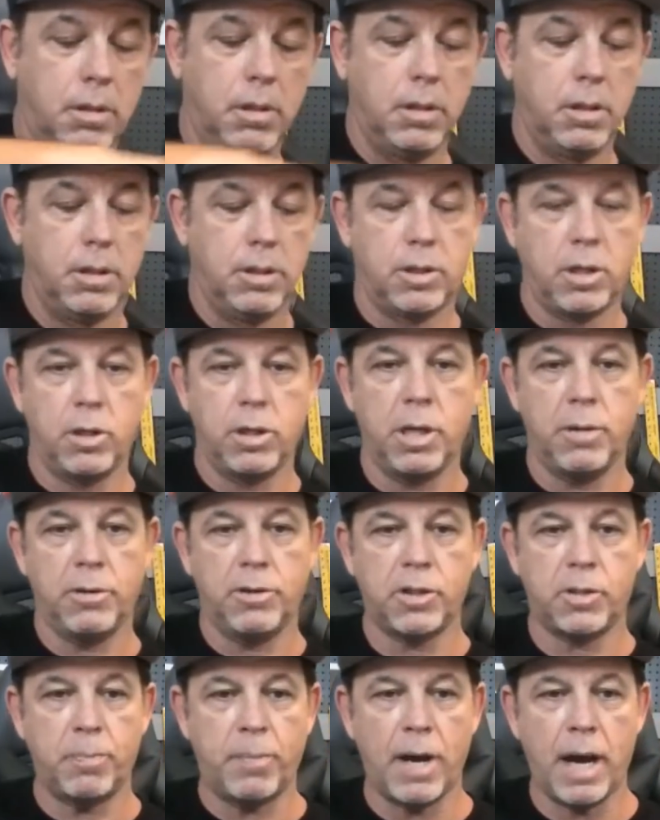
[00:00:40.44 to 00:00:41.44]
So you
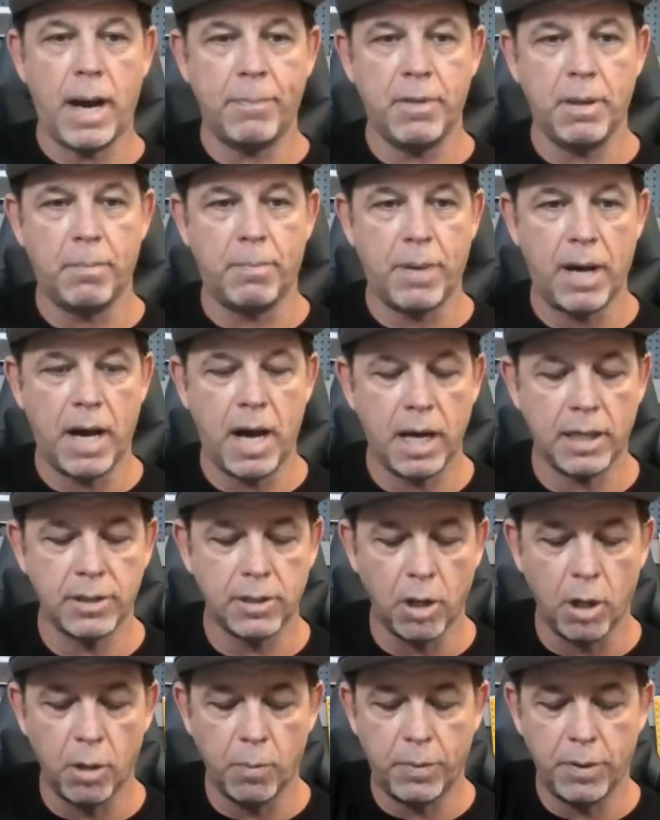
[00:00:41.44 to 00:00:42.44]
just pop the box
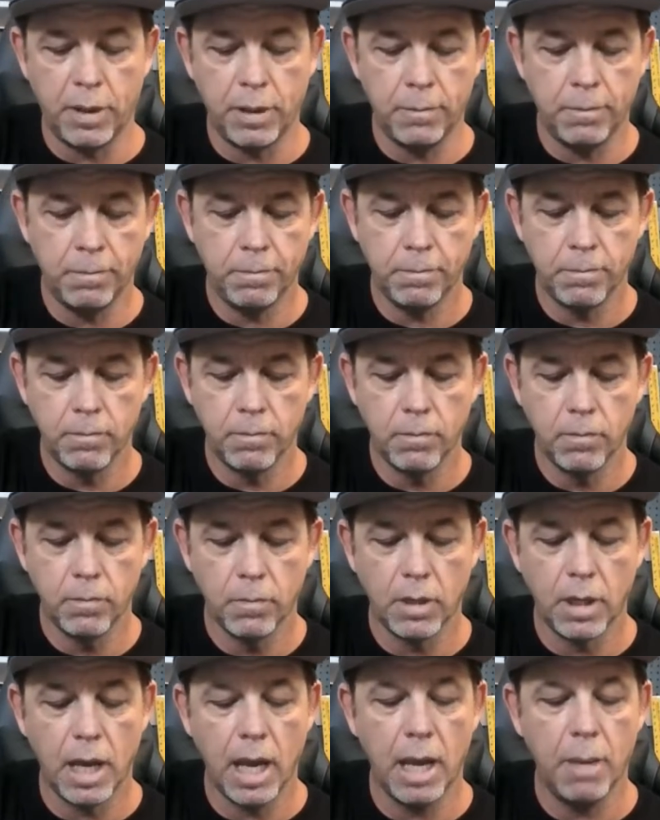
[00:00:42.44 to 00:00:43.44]
open
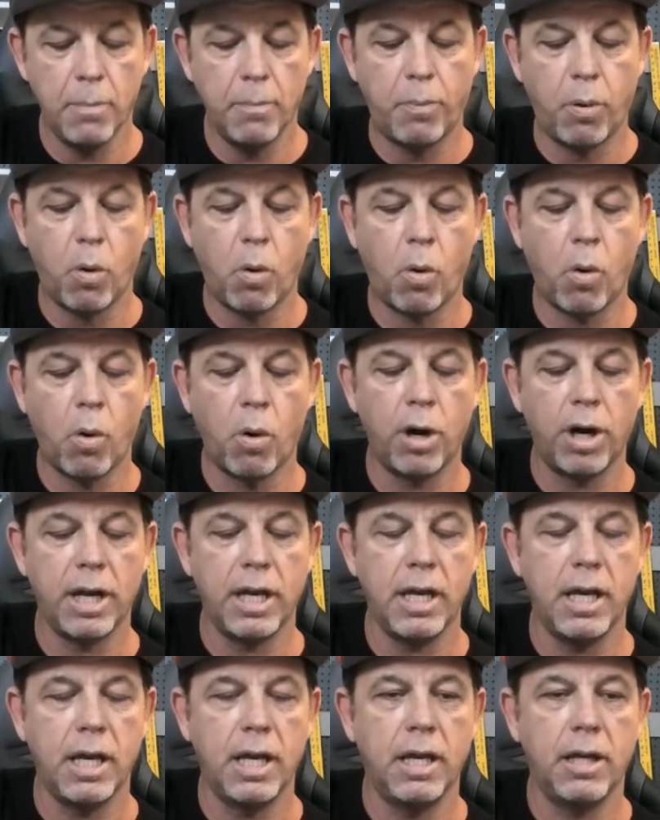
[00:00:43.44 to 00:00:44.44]
and pour
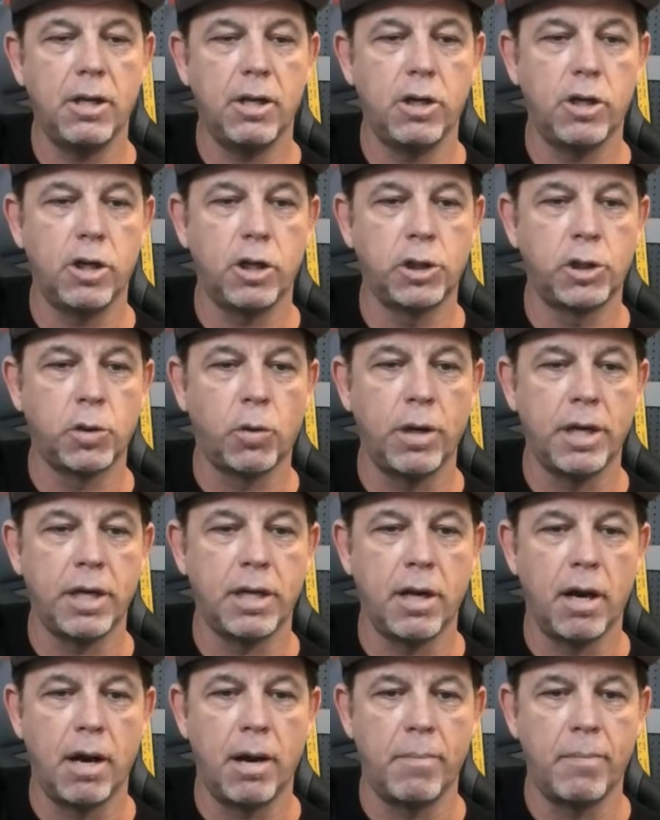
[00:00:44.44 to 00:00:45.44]
in your joint
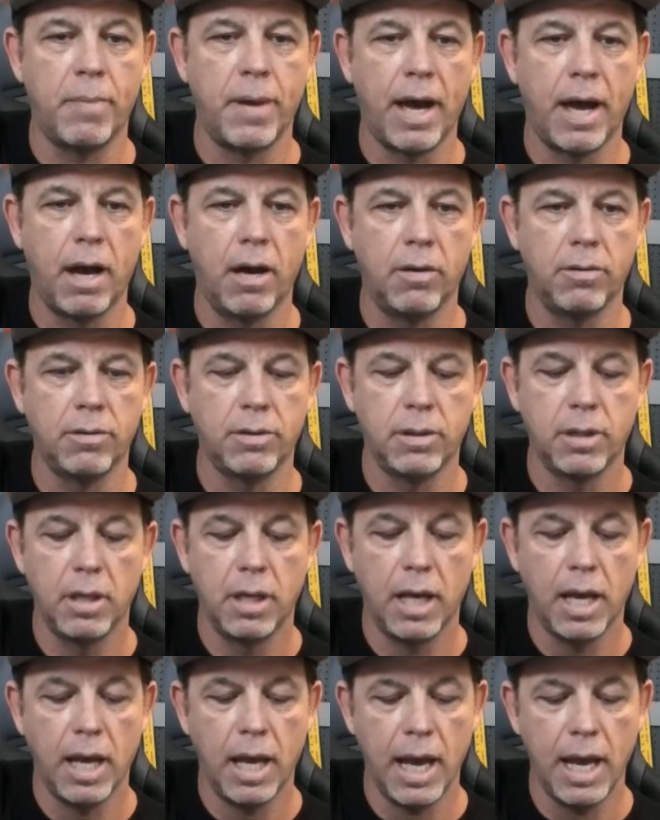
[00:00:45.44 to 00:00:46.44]
compound,
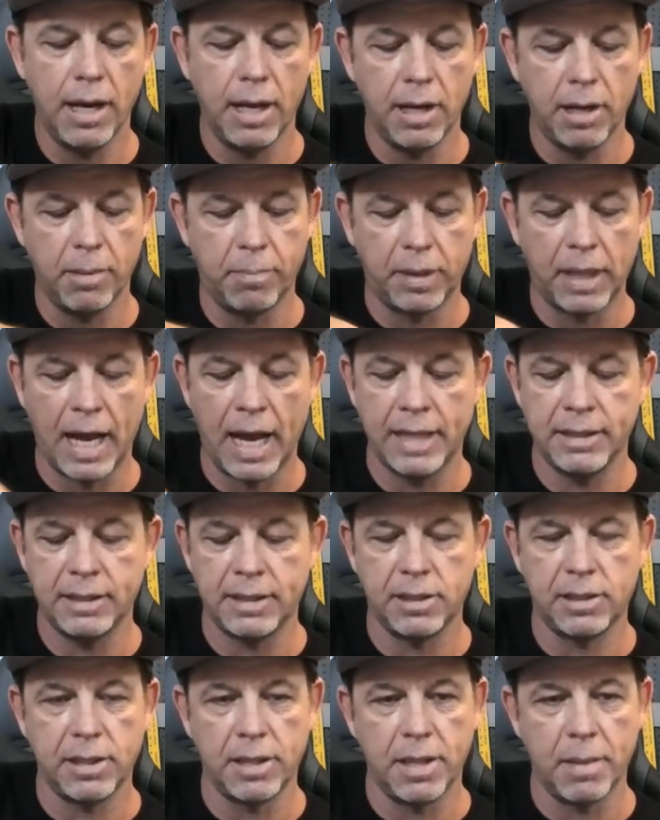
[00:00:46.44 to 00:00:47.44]
and it applies
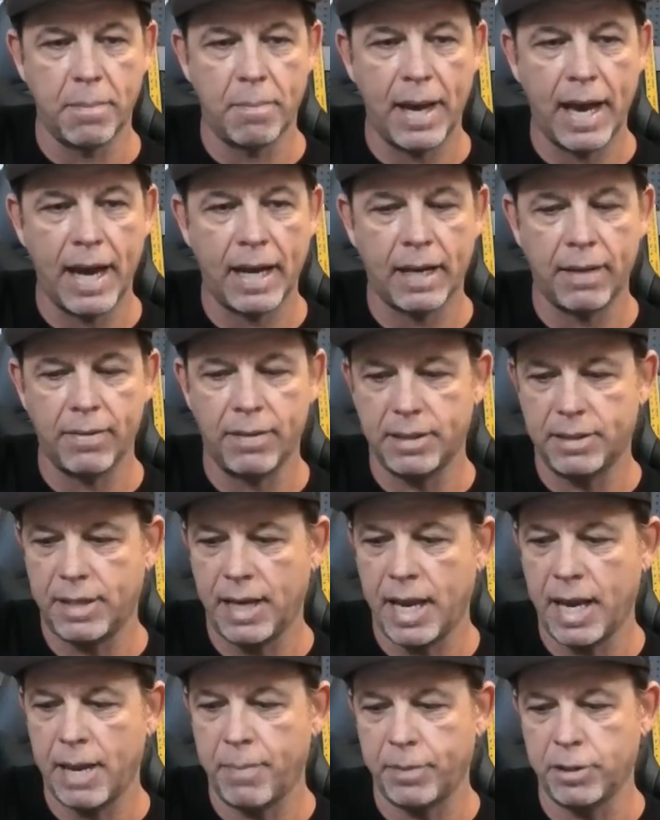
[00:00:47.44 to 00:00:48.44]
it to the back of the
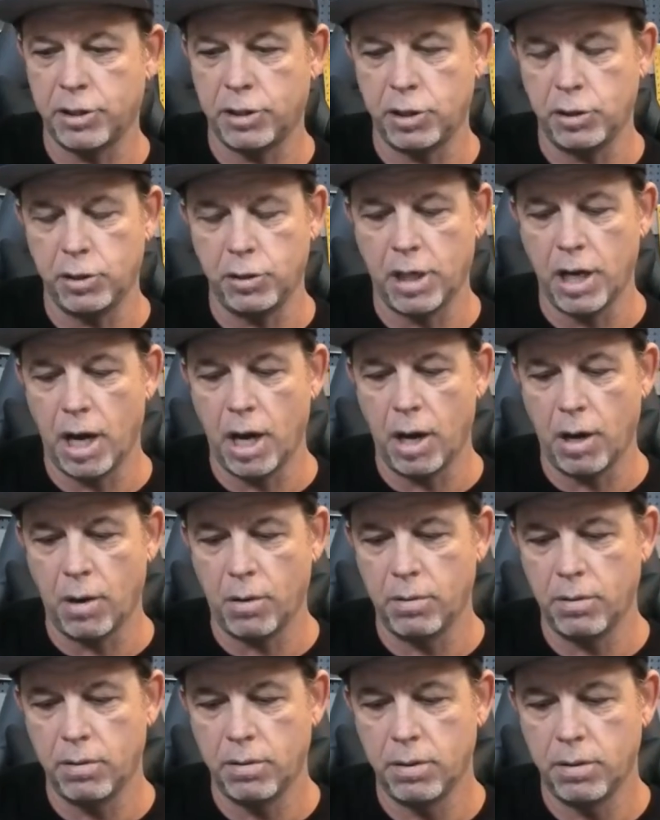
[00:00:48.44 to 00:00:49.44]
tape as you
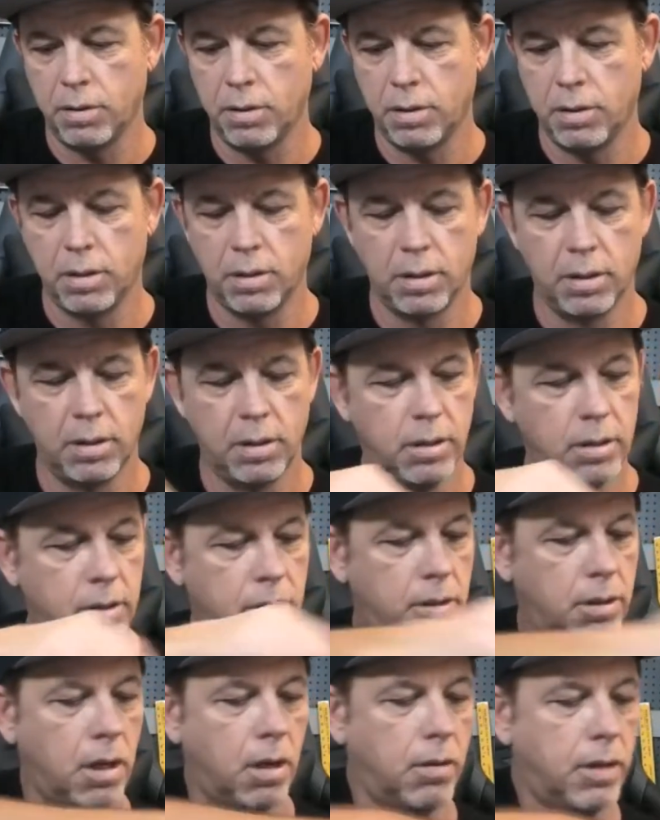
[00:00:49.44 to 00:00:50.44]
go.
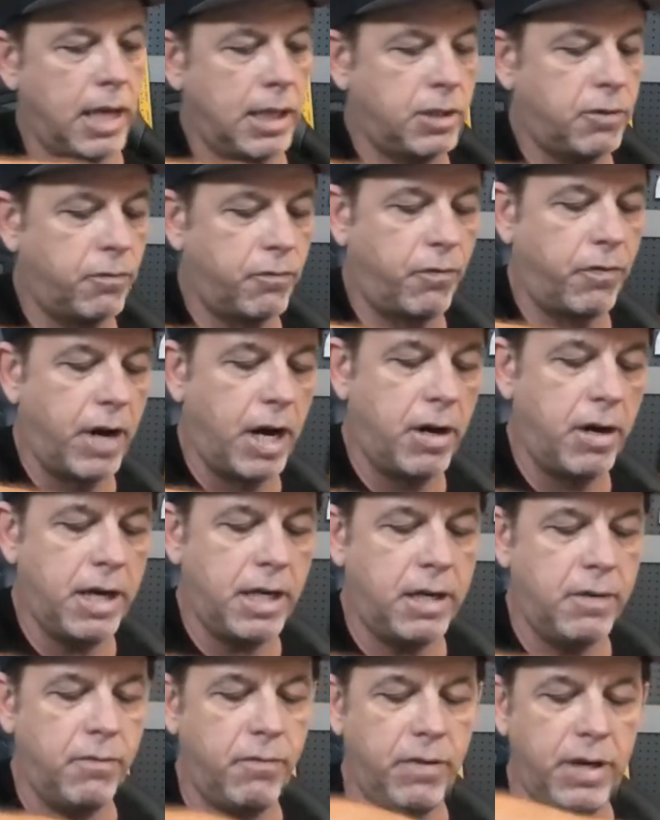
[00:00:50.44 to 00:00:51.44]
So that's very
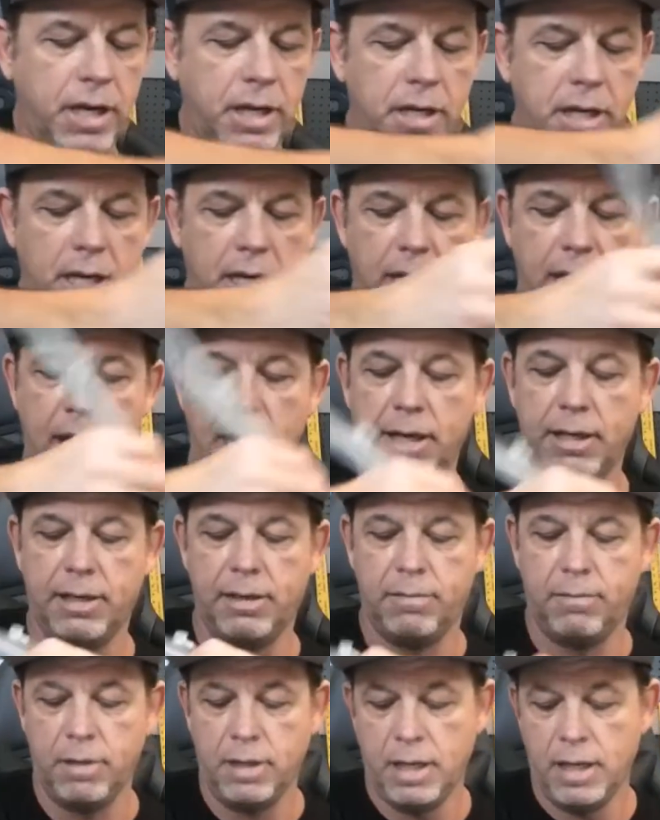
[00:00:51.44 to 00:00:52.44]
convenient and
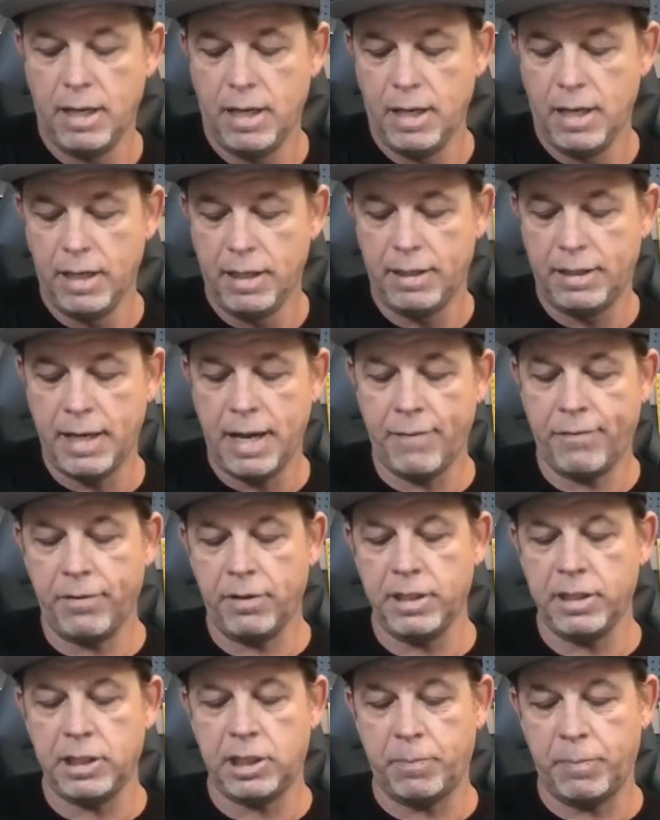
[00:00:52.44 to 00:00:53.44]

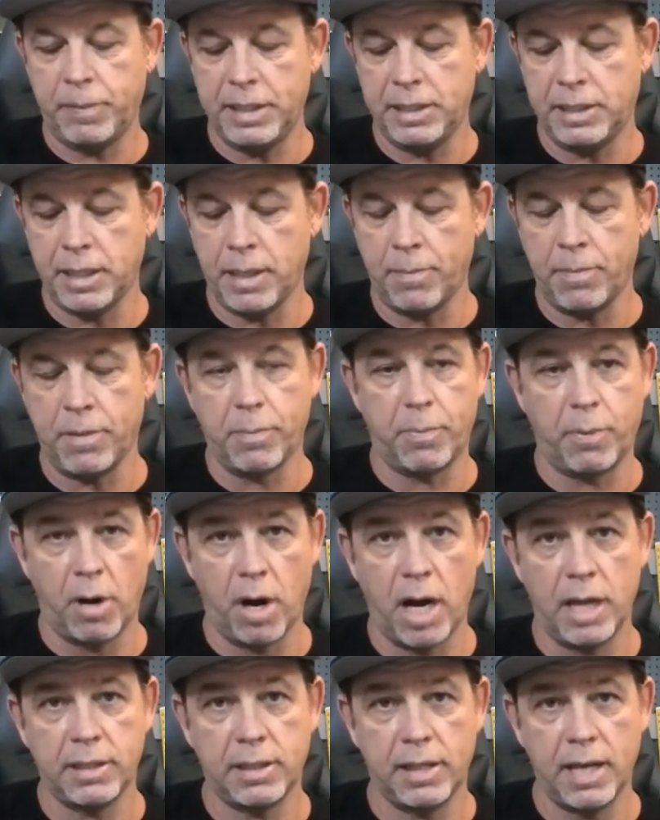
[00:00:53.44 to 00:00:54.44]
definitely speeds up the
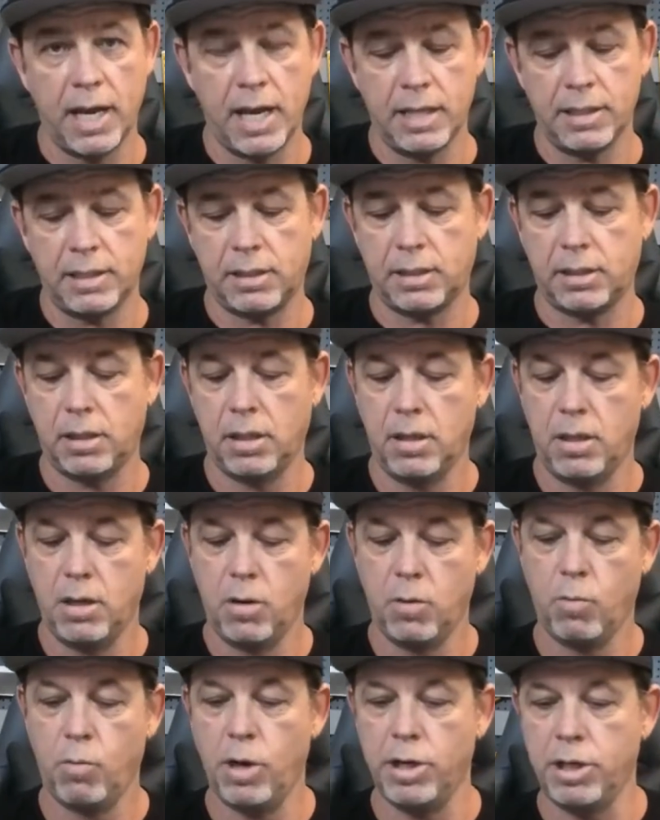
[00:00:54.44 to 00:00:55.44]
process
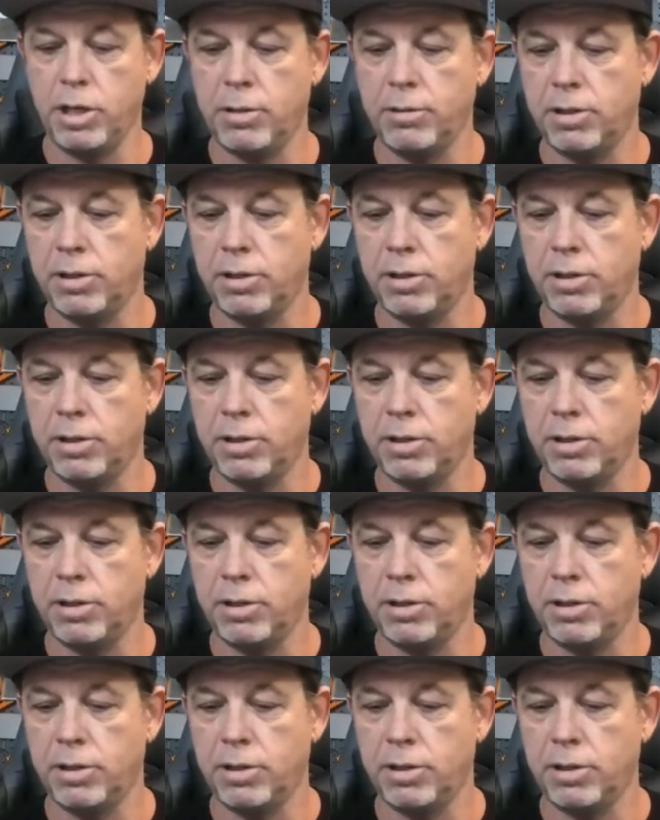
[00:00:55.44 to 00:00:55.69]
when you're